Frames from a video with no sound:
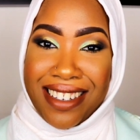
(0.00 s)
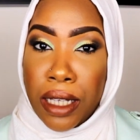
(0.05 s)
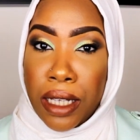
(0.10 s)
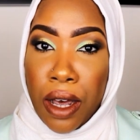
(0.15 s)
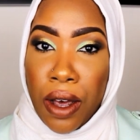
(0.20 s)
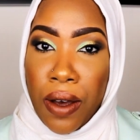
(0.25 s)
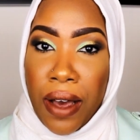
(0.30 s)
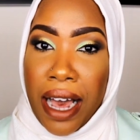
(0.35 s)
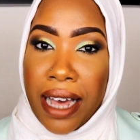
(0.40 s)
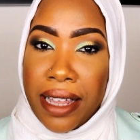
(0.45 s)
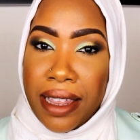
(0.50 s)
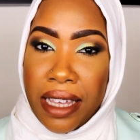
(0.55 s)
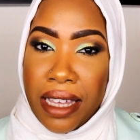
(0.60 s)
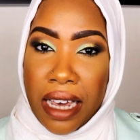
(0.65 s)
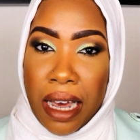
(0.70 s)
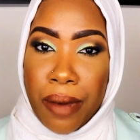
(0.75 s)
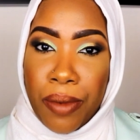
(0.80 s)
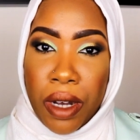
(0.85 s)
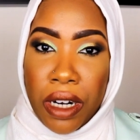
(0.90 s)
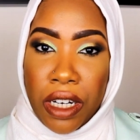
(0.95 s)
So I
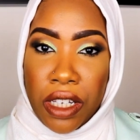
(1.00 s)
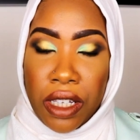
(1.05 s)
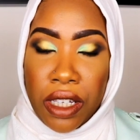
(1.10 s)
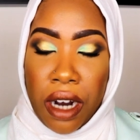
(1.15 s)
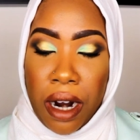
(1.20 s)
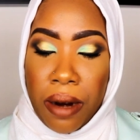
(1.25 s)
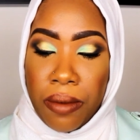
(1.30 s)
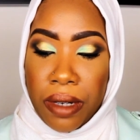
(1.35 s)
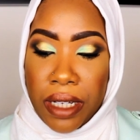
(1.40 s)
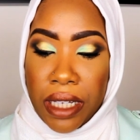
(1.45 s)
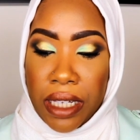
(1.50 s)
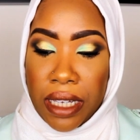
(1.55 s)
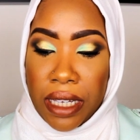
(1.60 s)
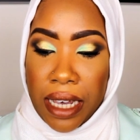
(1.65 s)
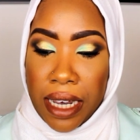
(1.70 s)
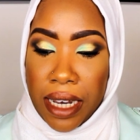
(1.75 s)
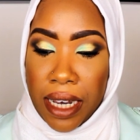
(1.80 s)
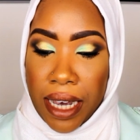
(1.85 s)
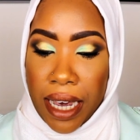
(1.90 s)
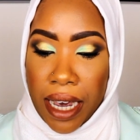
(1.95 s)
think I'm gonna start with
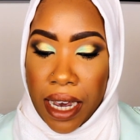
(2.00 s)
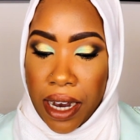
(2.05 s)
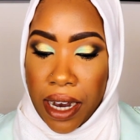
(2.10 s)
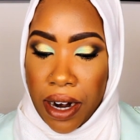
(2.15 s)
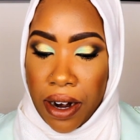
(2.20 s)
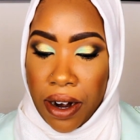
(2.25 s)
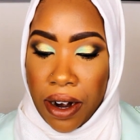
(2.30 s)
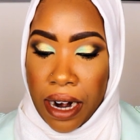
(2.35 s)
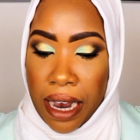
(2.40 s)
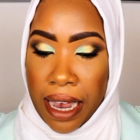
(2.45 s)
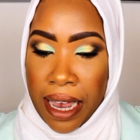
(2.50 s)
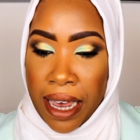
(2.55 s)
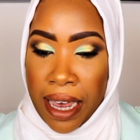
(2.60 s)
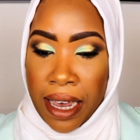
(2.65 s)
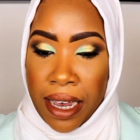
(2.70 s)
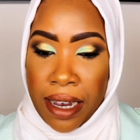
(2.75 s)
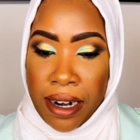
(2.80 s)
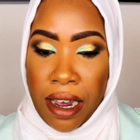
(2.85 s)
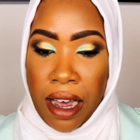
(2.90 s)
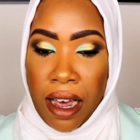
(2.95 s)
skincare,
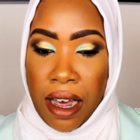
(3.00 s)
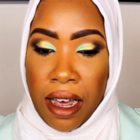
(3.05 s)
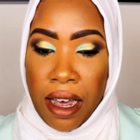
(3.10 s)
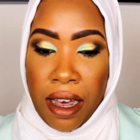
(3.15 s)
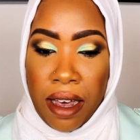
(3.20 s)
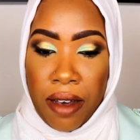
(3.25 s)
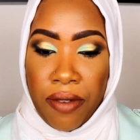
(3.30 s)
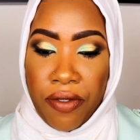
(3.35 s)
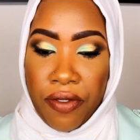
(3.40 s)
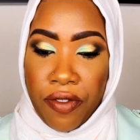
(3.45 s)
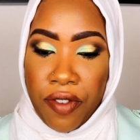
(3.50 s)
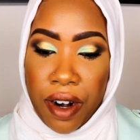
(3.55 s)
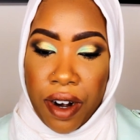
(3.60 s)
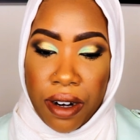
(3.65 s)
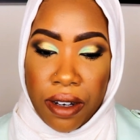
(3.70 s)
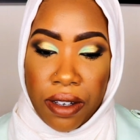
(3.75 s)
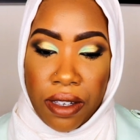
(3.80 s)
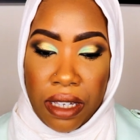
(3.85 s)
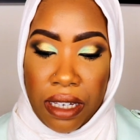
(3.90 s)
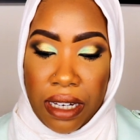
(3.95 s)
and
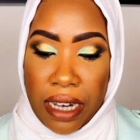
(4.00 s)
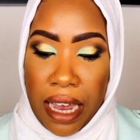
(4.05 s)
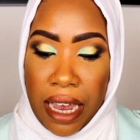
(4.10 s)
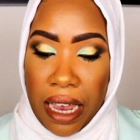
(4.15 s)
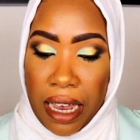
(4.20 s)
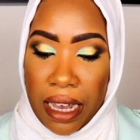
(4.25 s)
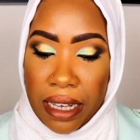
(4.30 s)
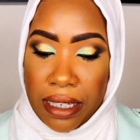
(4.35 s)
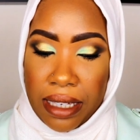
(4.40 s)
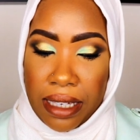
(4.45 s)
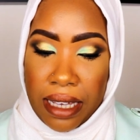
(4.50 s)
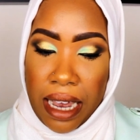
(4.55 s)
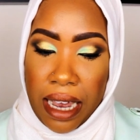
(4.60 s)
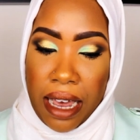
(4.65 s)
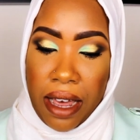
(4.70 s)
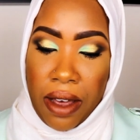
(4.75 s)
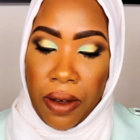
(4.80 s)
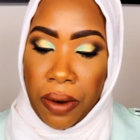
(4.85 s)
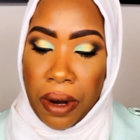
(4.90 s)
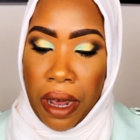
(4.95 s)
first, hands
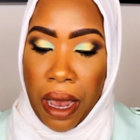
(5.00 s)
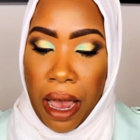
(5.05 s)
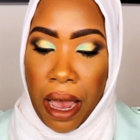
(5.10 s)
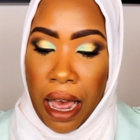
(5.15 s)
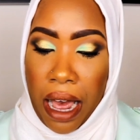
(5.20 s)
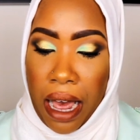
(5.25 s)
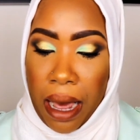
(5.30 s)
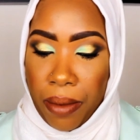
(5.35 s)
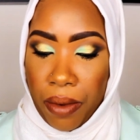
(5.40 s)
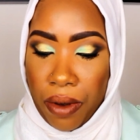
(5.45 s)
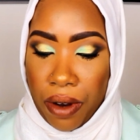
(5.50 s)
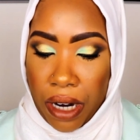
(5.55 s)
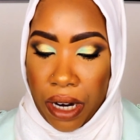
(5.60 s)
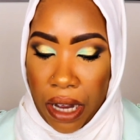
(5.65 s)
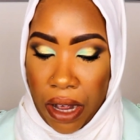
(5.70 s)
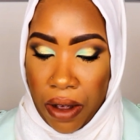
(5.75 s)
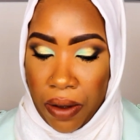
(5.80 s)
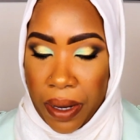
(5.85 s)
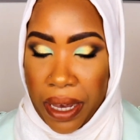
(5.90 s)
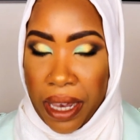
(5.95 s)
down, I'm gonna
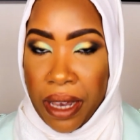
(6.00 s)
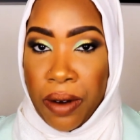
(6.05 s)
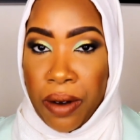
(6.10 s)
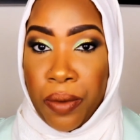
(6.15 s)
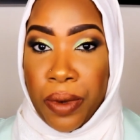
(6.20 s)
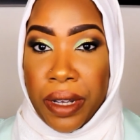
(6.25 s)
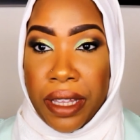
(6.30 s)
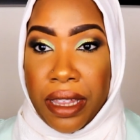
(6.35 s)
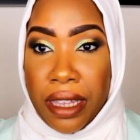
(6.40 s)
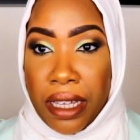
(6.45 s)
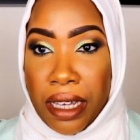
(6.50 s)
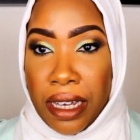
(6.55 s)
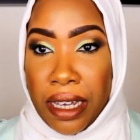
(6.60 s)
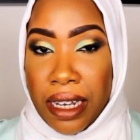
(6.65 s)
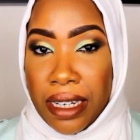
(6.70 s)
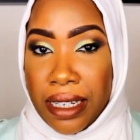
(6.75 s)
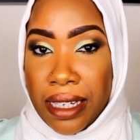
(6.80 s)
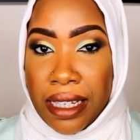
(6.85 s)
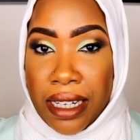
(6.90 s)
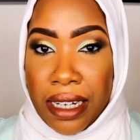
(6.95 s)
go in with
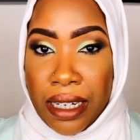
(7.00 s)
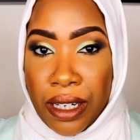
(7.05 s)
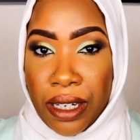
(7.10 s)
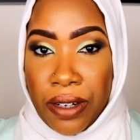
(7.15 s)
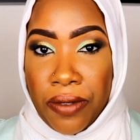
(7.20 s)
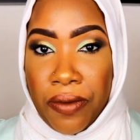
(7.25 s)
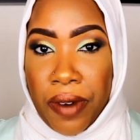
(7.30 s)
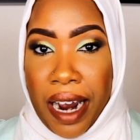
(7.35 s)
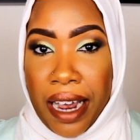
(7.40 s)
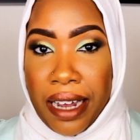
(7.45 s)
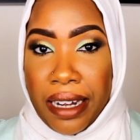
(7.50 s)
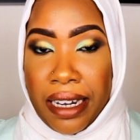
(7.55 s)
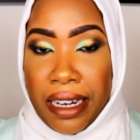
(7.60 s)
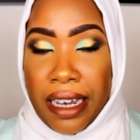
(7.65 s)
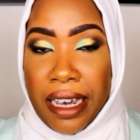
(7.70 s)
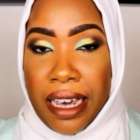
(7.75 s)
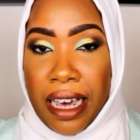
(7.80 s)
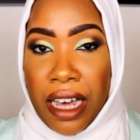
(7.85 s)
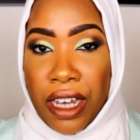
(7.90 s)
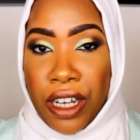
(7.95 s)
the Sunday
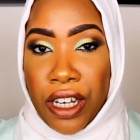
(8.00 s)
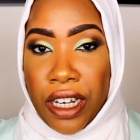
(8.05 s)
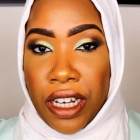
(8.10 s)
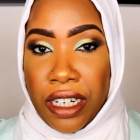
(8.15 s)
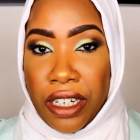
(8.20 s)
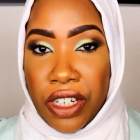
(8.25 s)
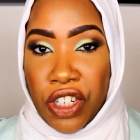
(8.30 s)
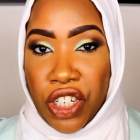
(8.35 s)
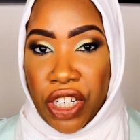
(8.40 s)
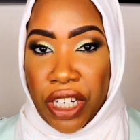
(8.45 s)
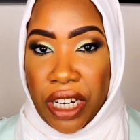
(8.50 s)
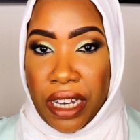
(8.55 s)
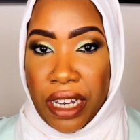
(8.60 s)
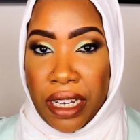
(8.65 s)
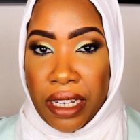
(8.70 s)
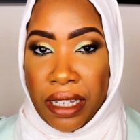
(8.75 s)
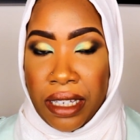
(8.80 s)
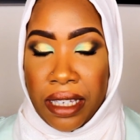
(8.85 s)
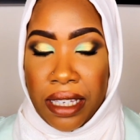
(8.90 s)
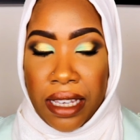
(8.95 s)
Riley Good
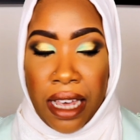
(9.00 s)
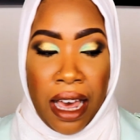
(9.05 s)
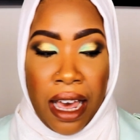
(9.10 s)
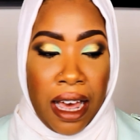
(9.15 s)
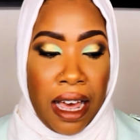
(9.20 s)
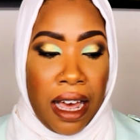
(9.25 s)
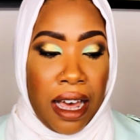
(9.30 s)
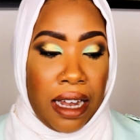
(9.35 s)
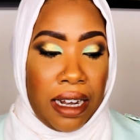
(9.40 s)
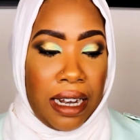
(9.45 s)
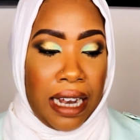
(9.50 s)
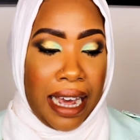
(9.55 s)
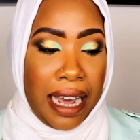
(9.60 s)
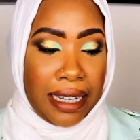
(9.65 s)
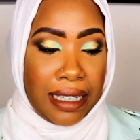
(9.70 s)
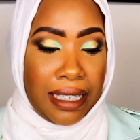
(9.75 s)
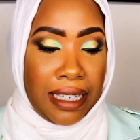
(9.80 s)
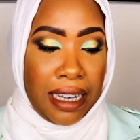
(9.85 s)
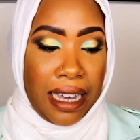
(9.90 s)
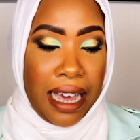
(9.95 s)
Genes
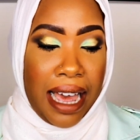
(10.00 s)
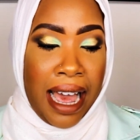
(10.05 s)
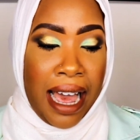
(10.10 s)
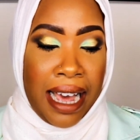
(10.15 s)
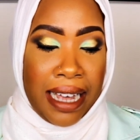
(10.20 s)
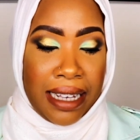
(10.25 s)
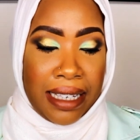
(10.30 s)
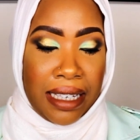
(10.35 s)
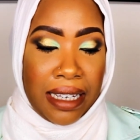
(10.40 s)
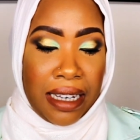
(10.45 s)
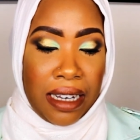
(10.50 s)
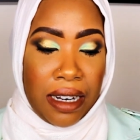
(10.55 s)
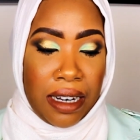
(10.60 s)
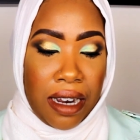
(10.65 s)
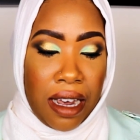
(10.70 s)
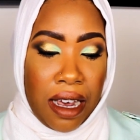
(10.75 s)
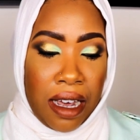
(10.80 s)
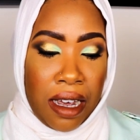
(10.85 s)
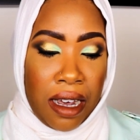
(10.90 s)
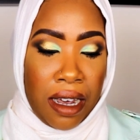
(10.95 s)
Lactic
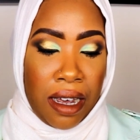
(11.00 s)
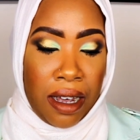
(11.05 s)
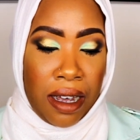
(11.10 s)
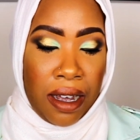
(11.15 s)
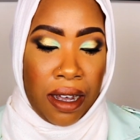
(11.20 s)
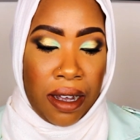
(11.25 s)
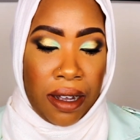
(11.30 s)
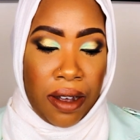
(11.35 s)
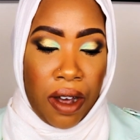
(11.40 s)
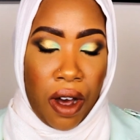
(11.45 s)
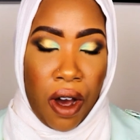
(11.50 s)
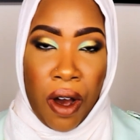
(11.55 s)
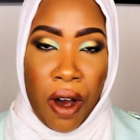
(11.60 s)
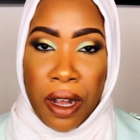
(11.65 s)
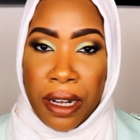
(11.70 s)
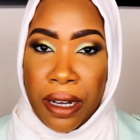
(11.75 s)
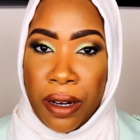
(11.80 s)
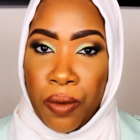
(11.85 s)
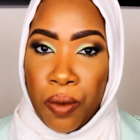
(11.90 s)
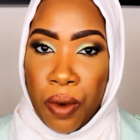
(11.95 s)
Acid
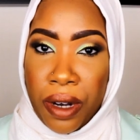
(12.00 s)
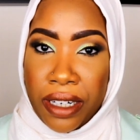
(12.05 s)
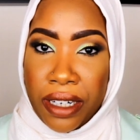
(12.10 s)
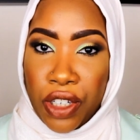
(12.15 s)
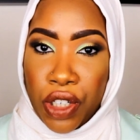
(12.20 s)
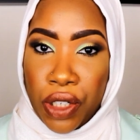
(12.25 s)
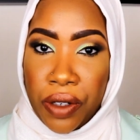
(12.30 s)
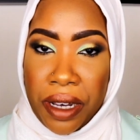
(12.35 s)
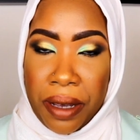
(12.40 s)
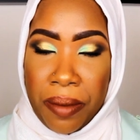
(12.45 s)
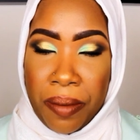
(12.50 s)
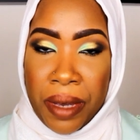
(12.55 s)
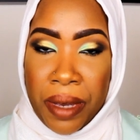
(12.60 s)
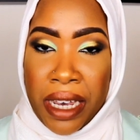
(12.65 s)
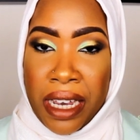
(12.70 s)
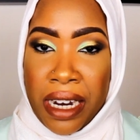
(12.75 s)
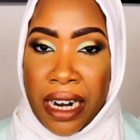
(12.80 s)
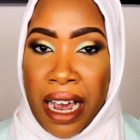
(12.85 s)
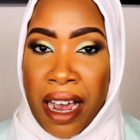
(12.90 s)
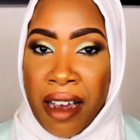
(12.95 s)
all-in-one treatment.